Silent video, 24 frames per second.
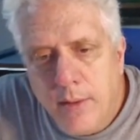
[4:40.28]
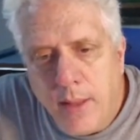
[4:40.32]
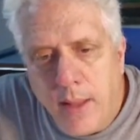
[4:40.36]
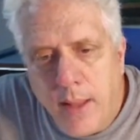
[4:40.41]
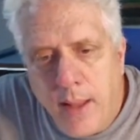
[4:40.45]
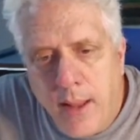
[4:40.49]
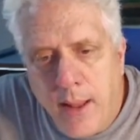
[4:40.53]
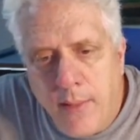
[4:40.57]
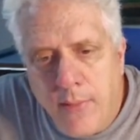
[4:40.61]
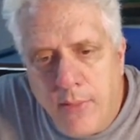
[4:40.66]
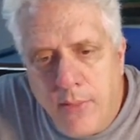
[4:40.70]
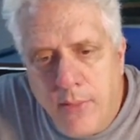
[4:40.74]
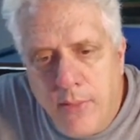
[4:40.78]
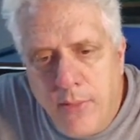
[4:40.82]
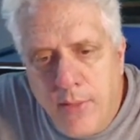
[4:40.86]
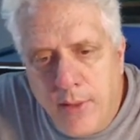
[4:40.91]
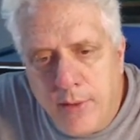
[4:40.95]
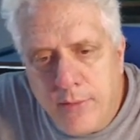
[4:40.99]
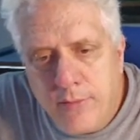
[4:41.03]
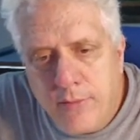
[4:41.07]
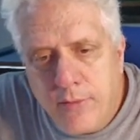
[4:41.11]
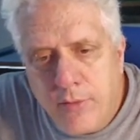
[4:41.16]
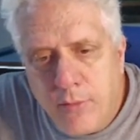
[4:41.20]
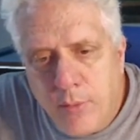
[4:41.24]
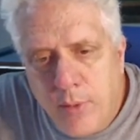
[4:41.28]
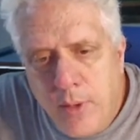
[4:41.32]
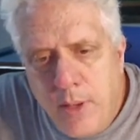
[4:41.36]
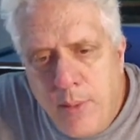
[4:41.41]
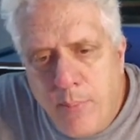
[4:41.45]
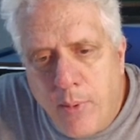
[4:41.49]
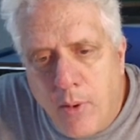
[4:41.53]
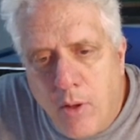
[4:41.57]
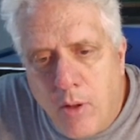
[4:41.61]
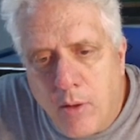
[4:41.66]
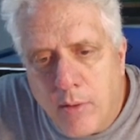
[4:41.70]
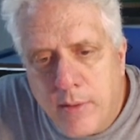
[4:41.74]
And this 3
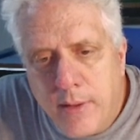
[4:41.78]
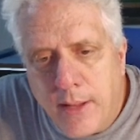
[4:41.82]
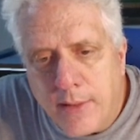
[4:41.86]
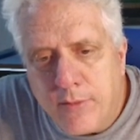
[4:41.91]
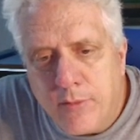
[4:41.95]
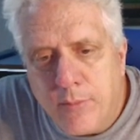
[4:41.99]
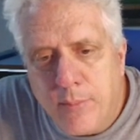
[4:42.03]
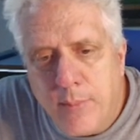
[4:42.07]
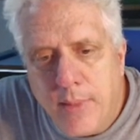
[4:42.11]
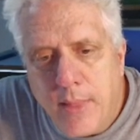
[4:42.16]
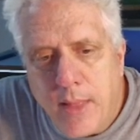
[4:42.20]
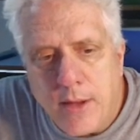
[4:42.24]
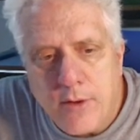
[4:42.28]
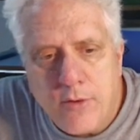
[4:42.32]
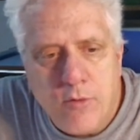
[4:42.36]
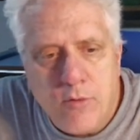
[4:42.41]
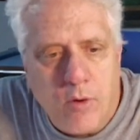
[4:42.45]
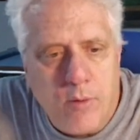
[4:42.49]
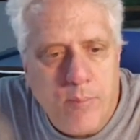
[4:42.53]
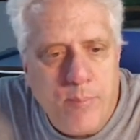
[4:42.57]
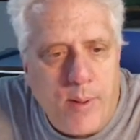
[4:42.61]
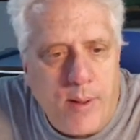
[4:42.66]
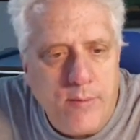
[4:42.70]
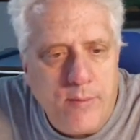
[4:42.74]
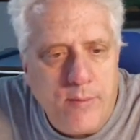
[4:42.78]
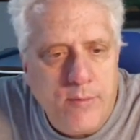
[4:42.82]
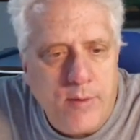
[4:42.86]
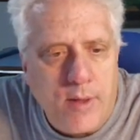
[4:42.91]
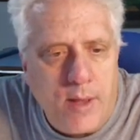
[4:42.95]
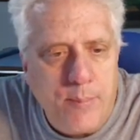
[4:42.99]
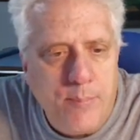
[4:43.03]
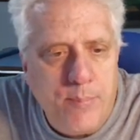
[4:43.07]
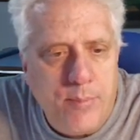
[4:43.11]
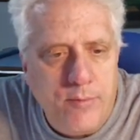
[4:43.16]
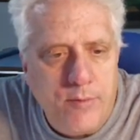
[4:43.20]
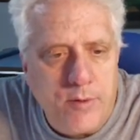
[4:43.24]
ball gets me that short
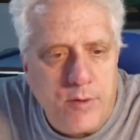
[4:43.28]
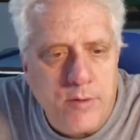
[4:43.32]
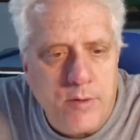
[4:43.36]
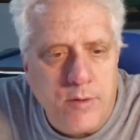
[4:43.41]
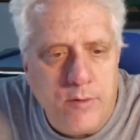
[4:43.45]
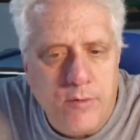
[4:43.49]
side position.